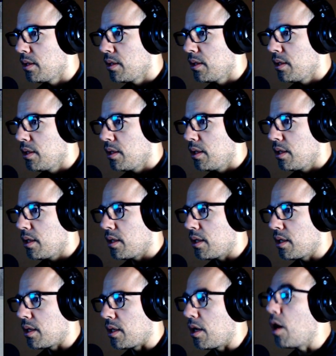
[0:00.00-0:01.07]

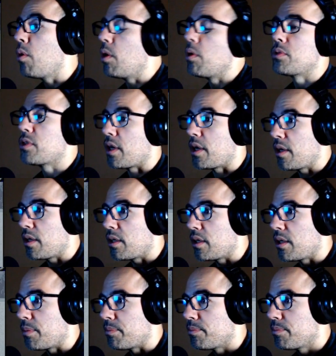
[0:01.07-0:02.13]
Oh, sorry.
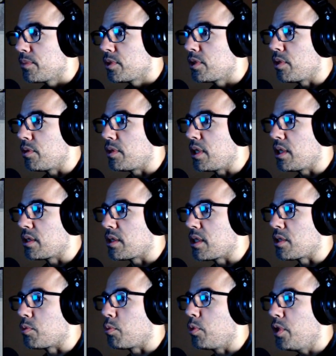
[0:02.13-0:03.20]
So Dale says, will
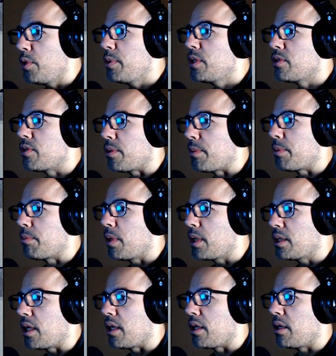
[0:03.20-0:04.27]
you be streaming Monday
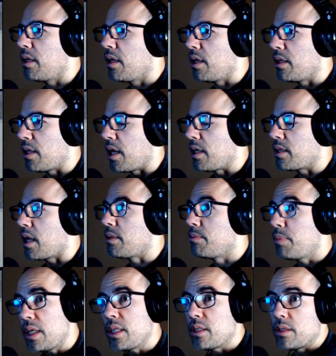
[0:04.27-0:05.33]
night? I
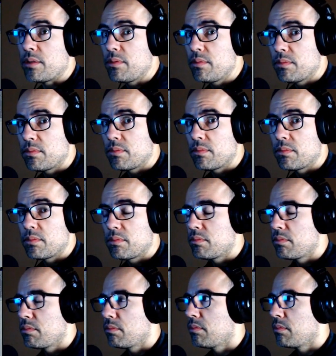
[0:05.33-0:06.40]
plan to.
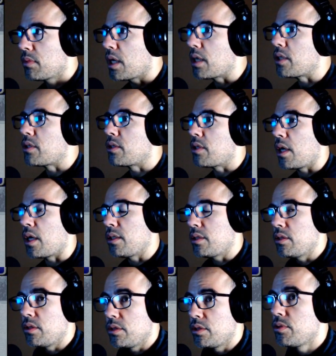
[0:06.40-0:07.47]
I do
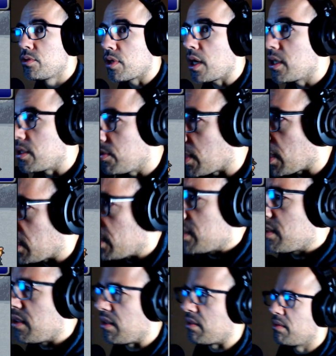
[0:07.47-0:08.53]
try to do that.
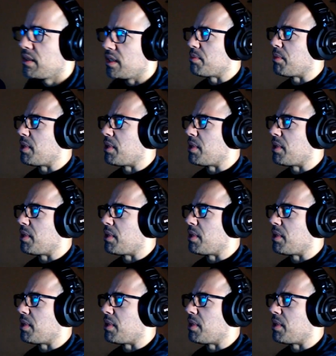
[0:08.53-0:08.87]
Is Monday a